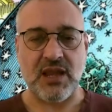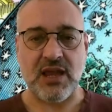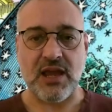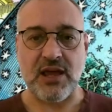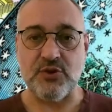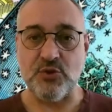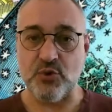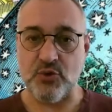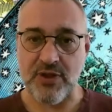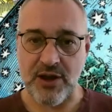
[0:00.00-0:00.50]

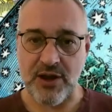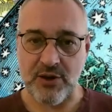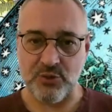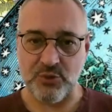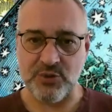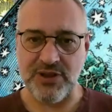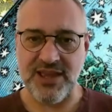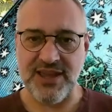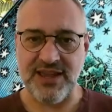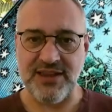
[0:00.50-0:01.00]
And all that will
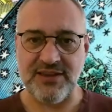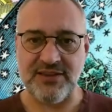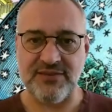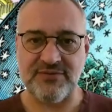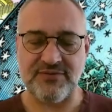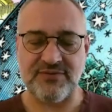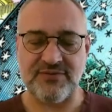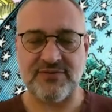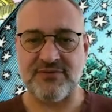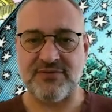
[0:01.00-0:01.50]

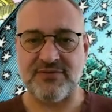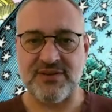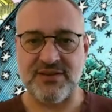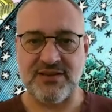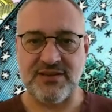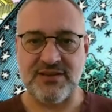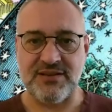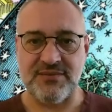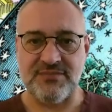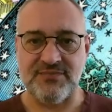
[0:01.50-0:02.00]
leave
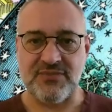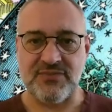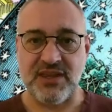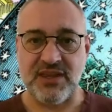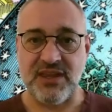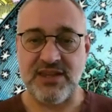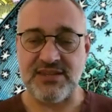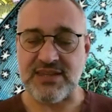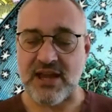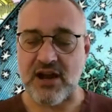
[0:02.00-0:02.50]

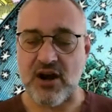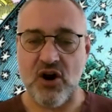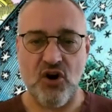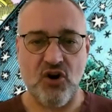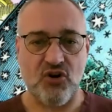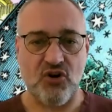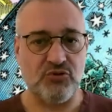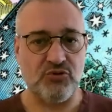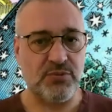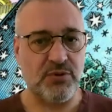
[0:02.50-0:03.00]
is that
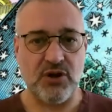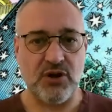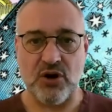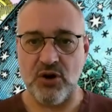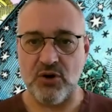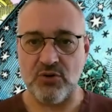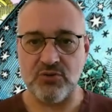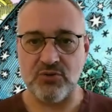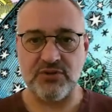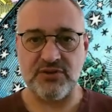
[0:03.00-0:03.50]
horrible
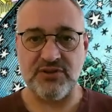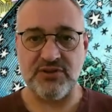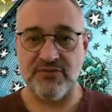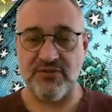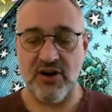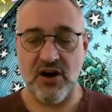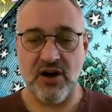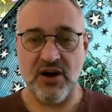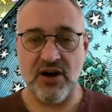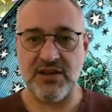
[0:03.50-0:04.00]
old
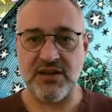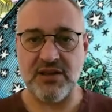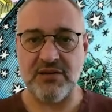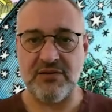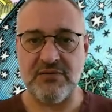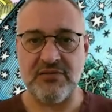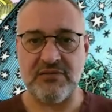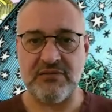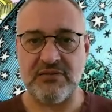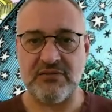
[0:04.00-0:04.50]
divine,
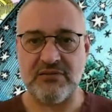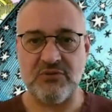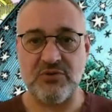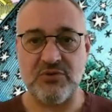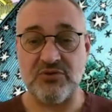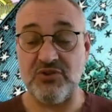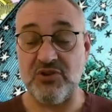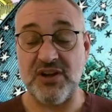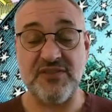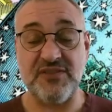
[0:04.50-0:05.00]

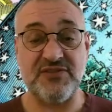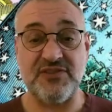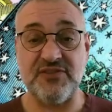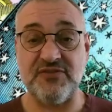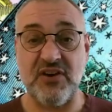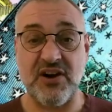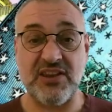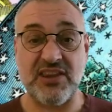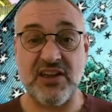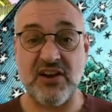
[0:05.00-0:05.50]
or not even
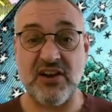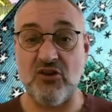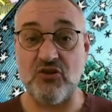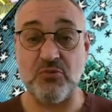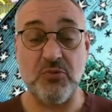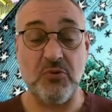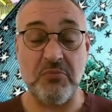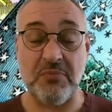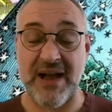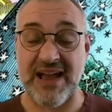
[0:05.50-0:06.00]
divine, that
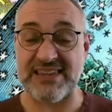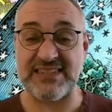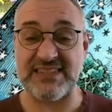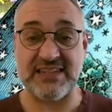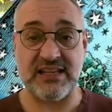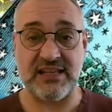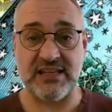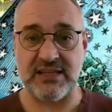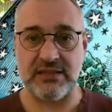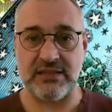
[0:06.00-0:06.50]
horrible
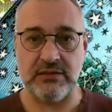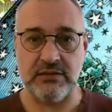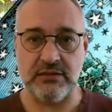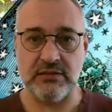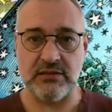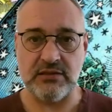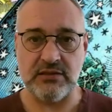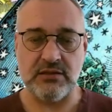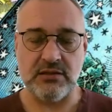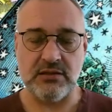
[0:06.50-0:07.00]
masculine
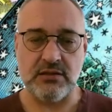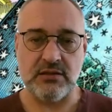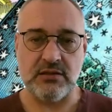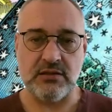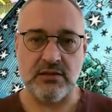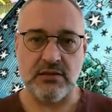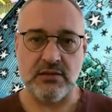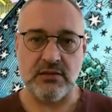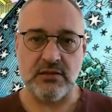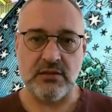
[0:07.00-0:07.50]

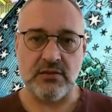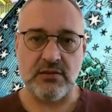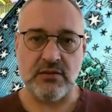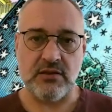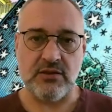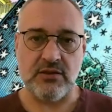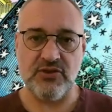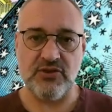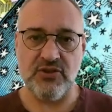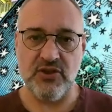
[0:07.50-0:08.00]

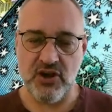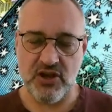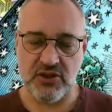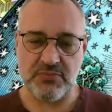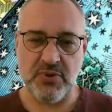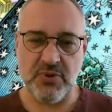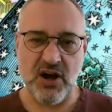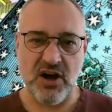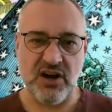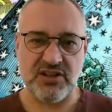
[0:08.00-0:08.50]
third
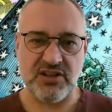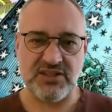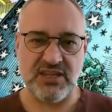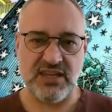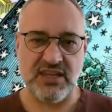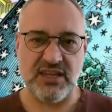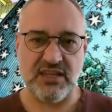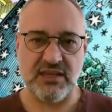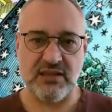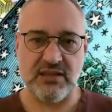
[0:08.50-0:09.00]

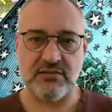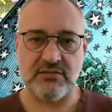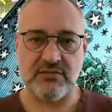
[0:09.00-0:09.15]
party